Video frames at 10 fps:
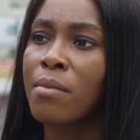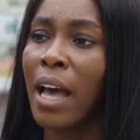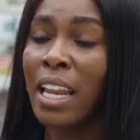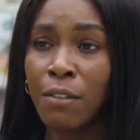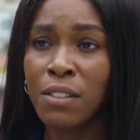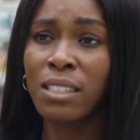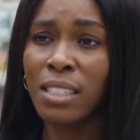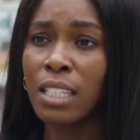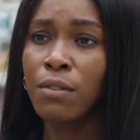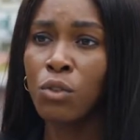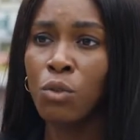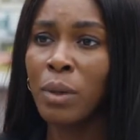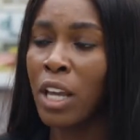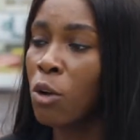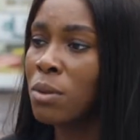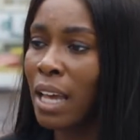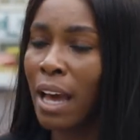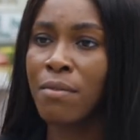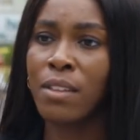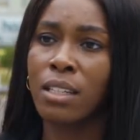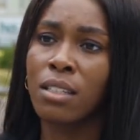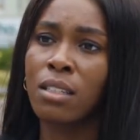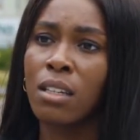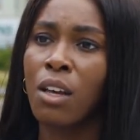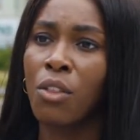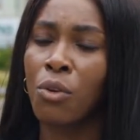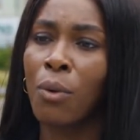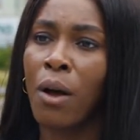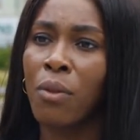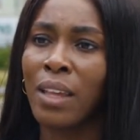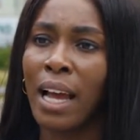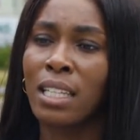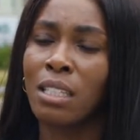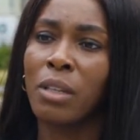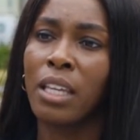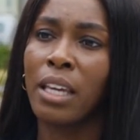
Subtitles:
And if successful, we hope to have this throughout the academic